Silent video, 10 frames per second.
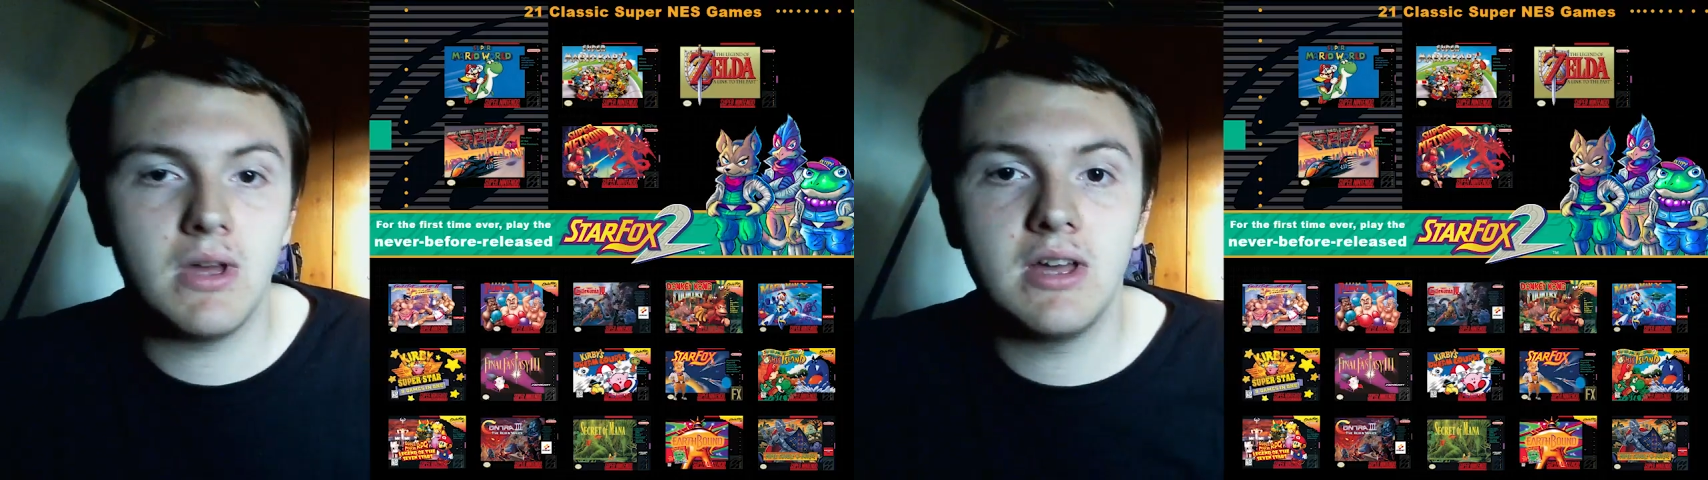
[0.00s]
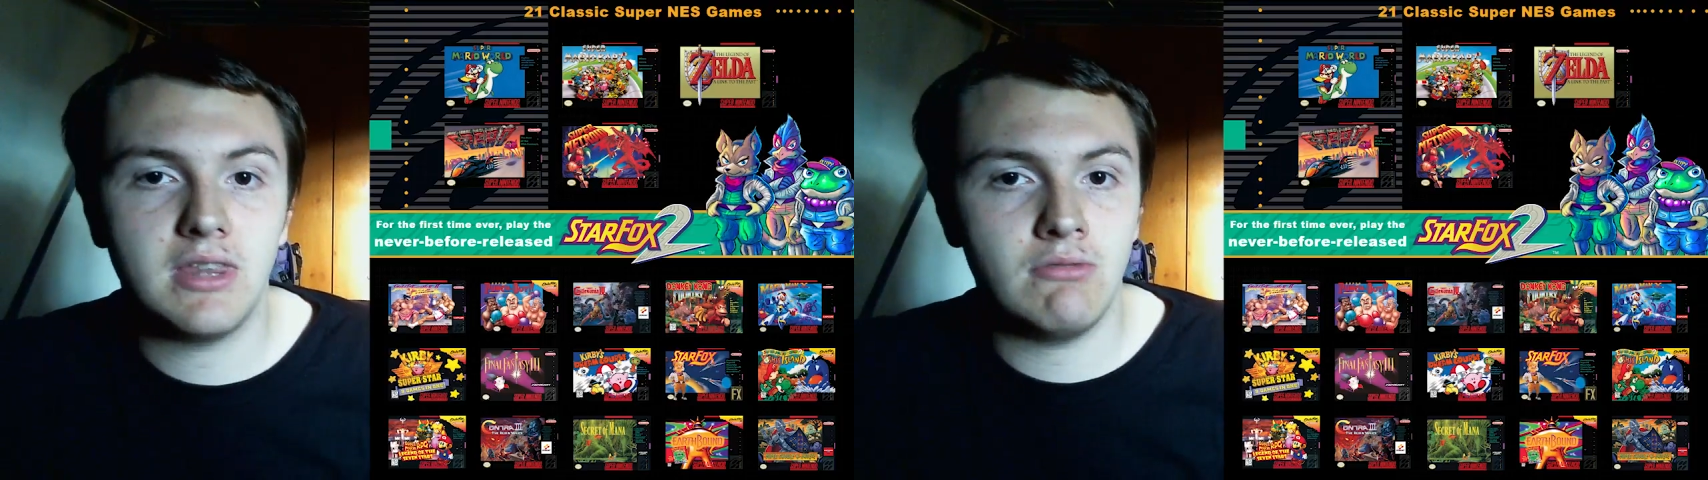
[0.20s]

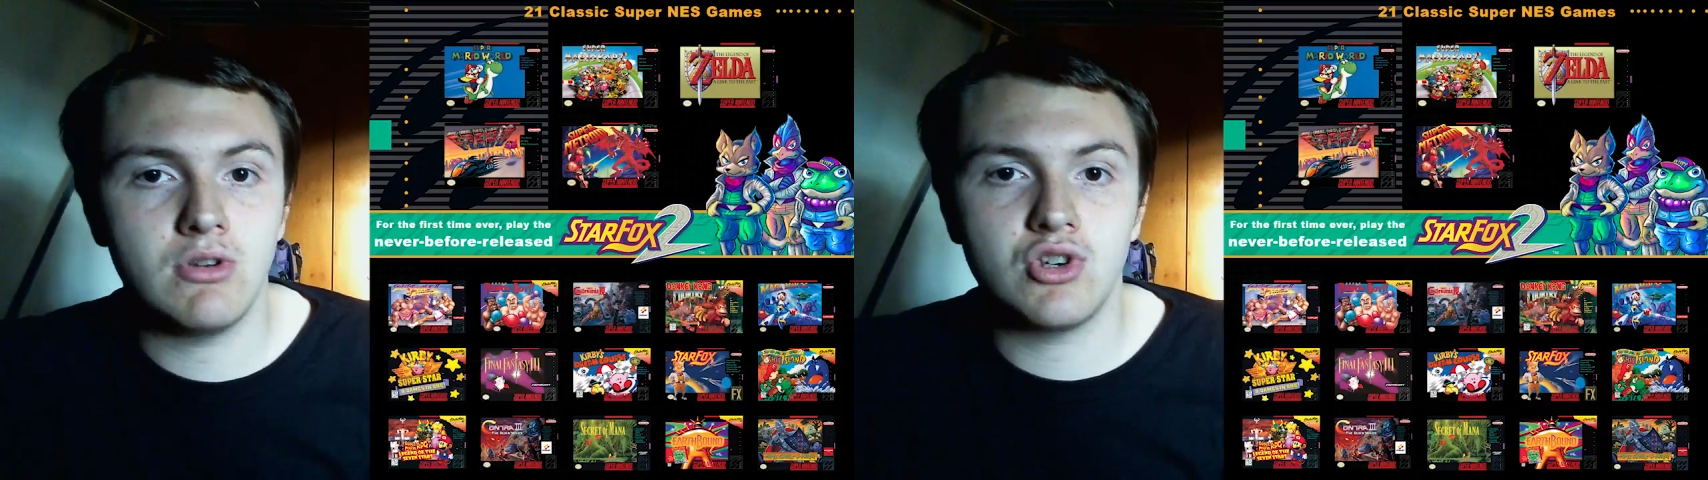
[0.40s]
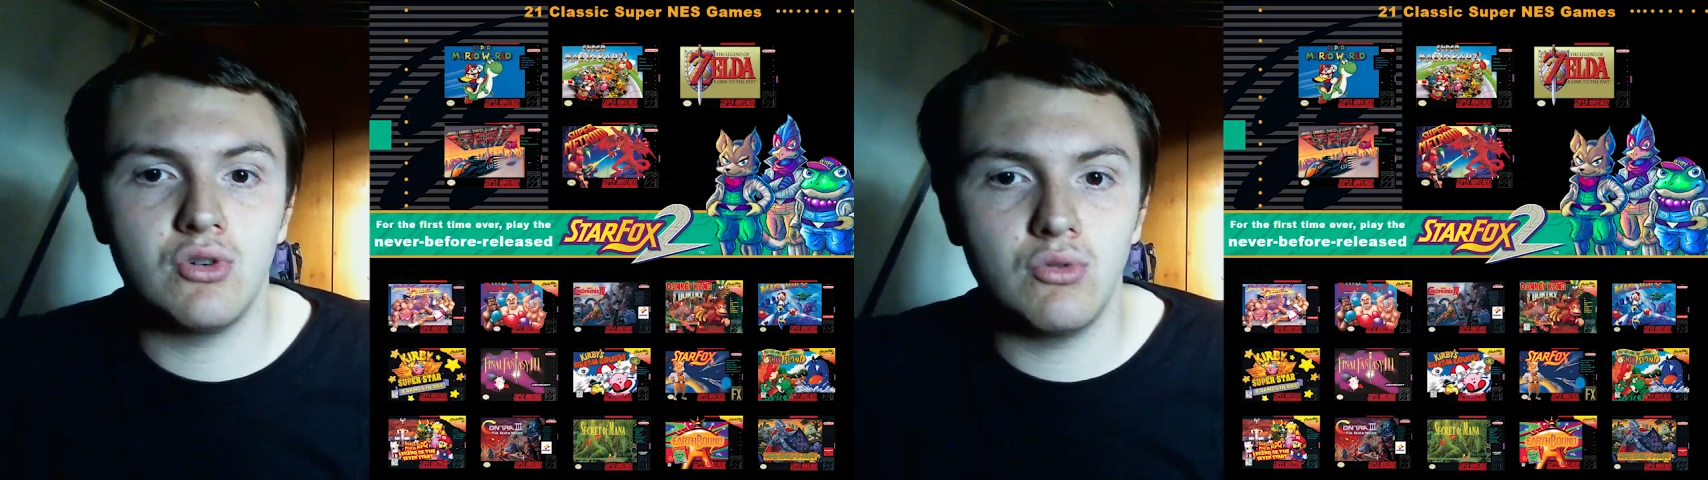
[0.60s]
the
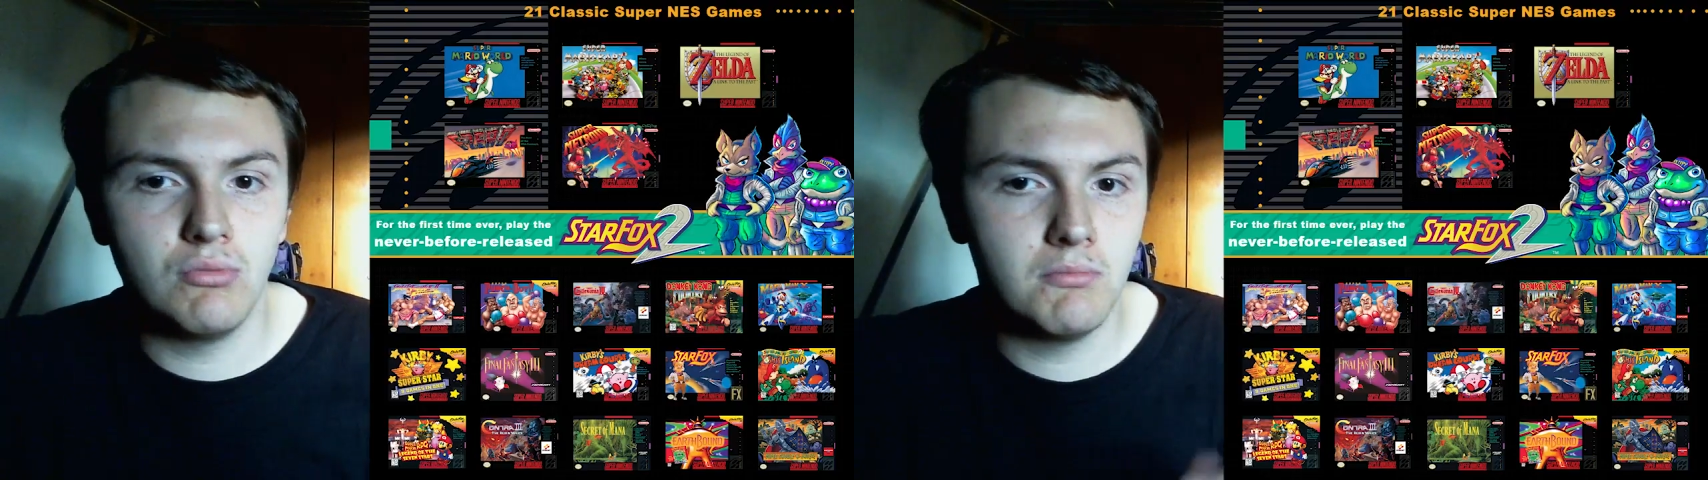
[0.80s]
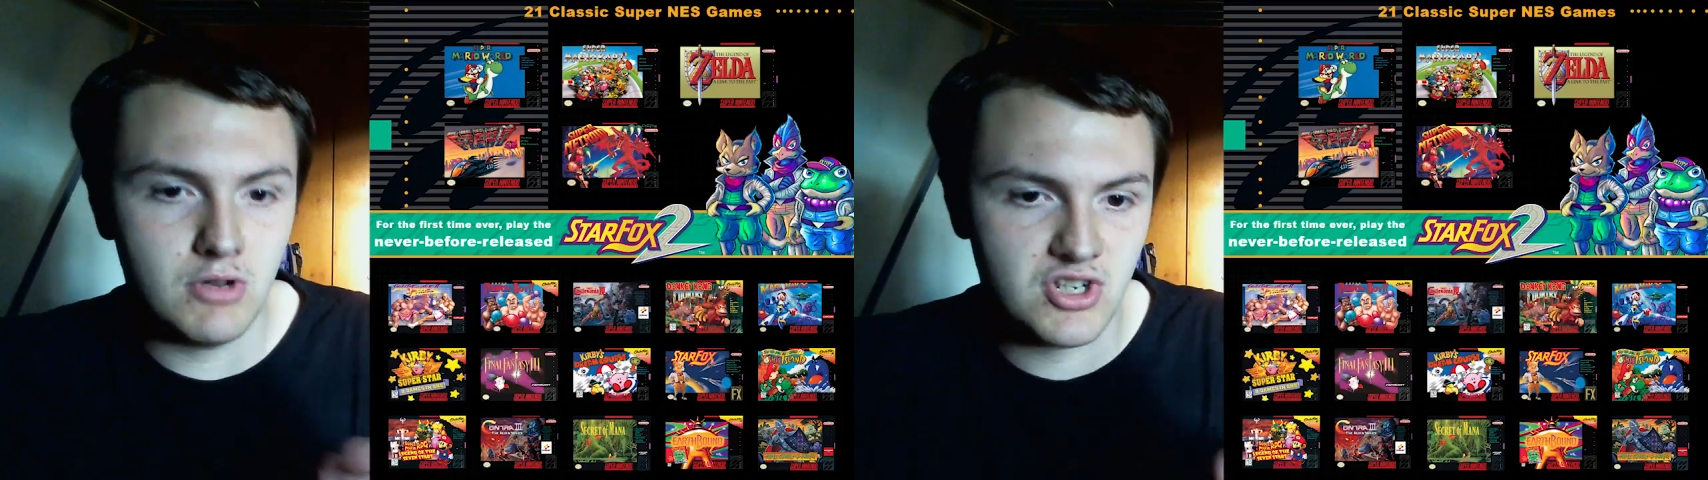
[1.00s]
original,
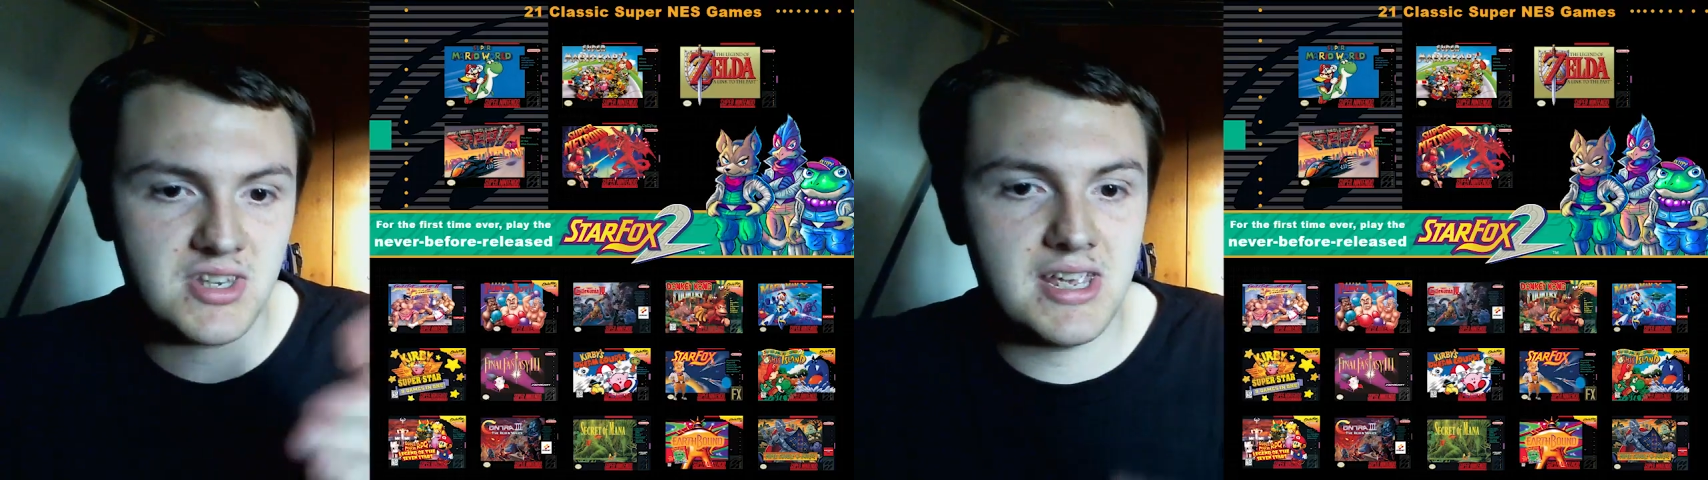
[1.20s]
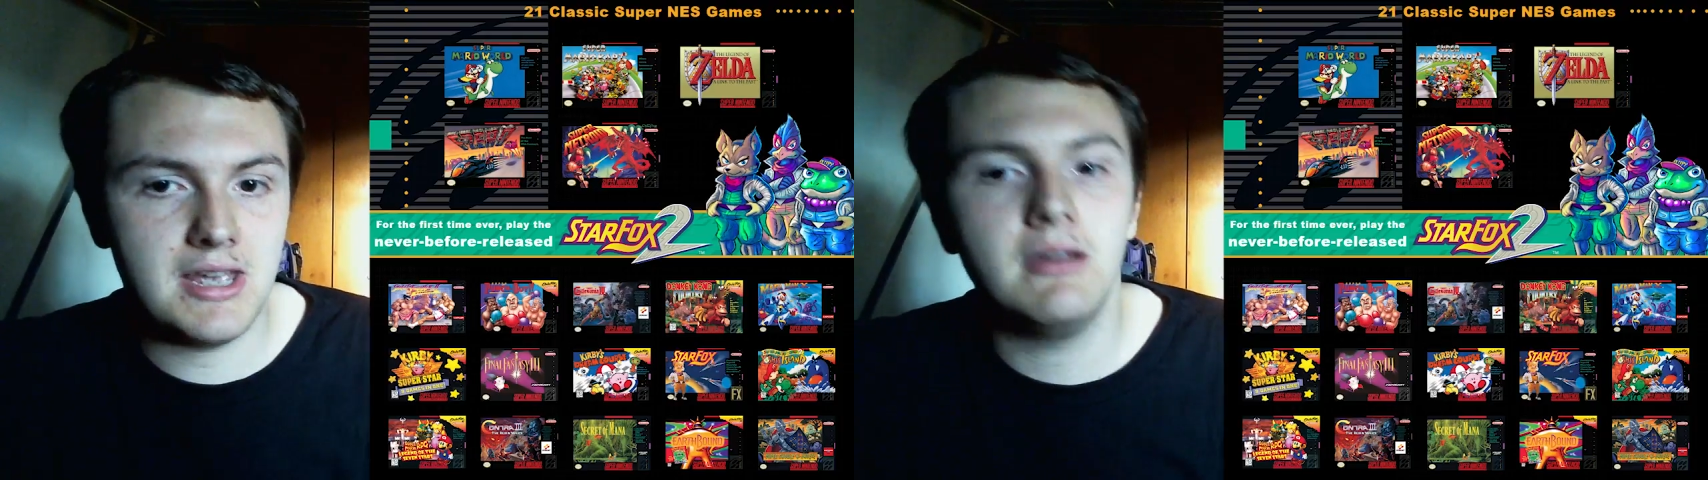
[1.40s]
which is
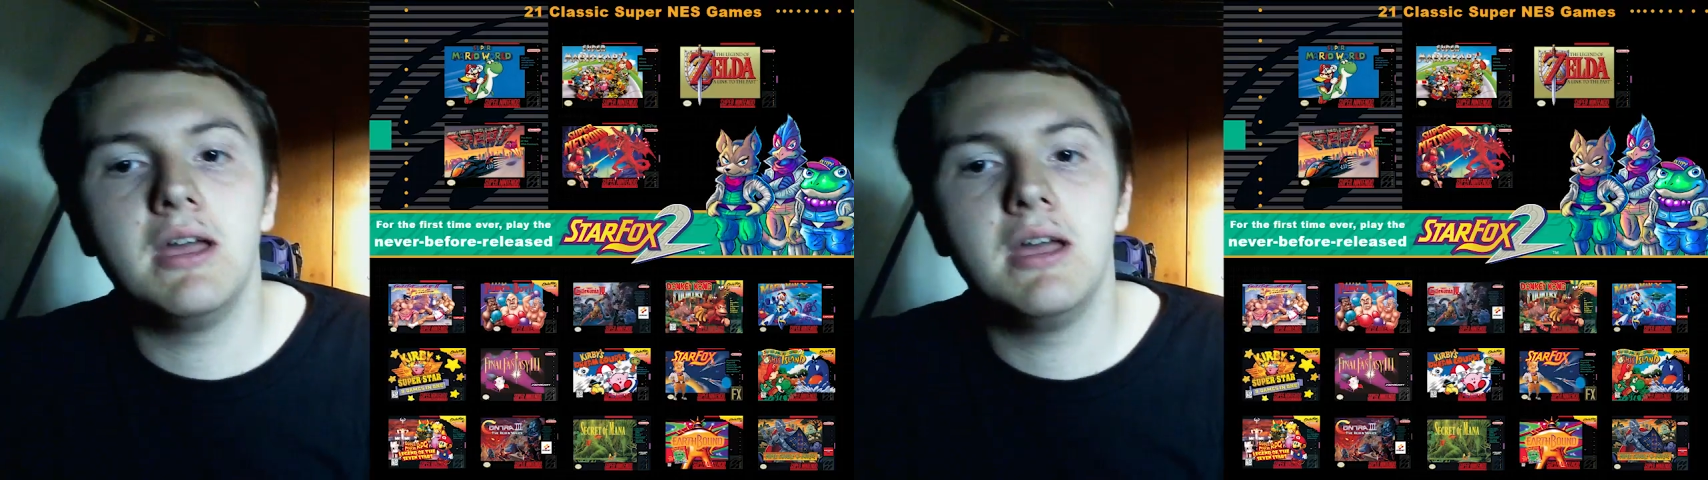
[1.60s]
here,